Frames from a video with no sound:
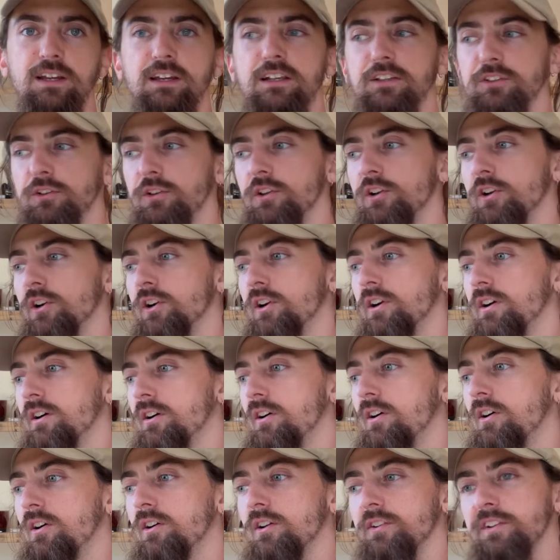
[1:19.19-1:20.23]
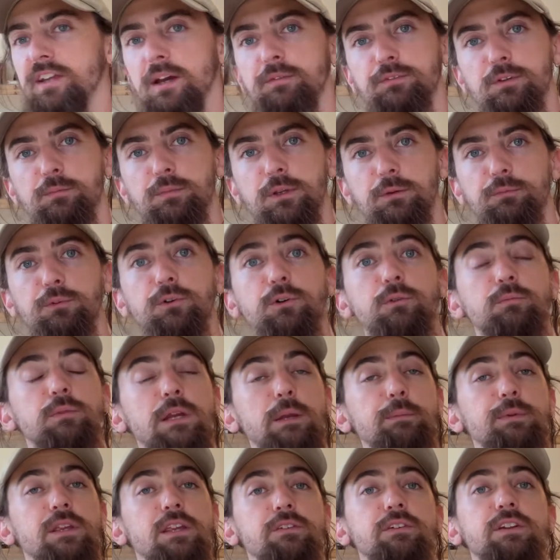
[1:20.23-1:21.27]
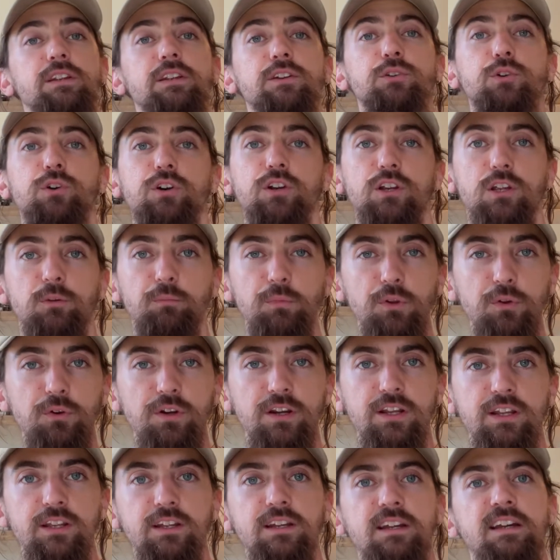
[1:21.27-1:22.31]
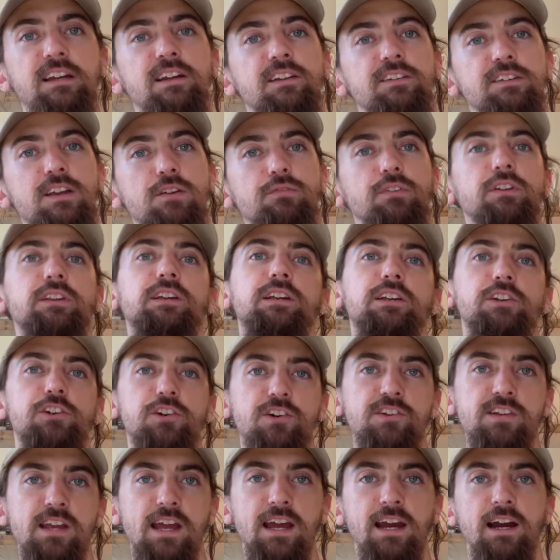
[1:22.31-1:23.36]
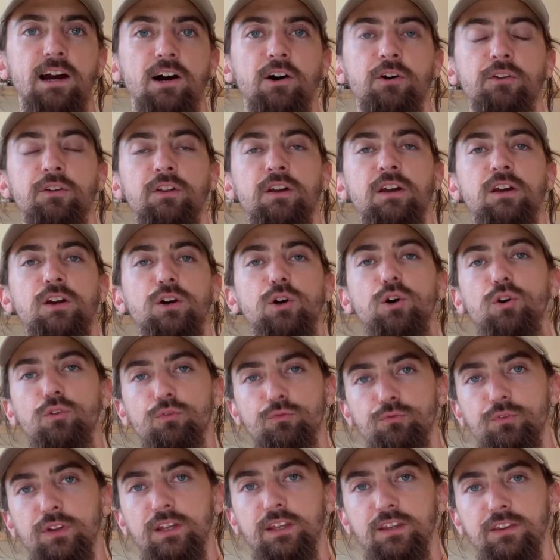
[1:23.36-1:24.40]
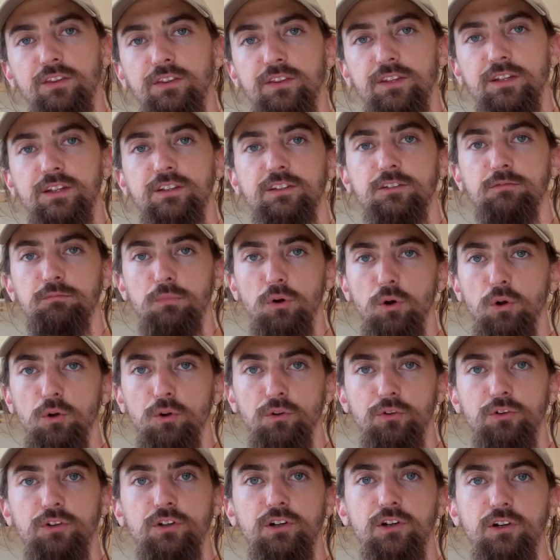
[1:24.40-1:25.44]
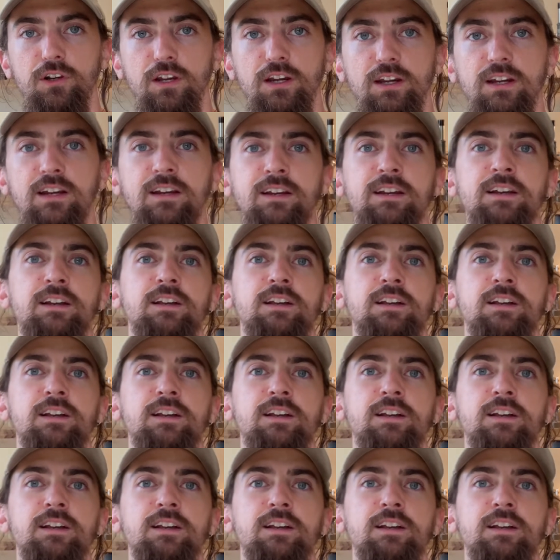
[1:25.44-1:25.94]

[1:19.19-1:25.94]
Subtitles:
So there are all types of people, maybe even in your community, definitely in your town, who fit this mold, okay?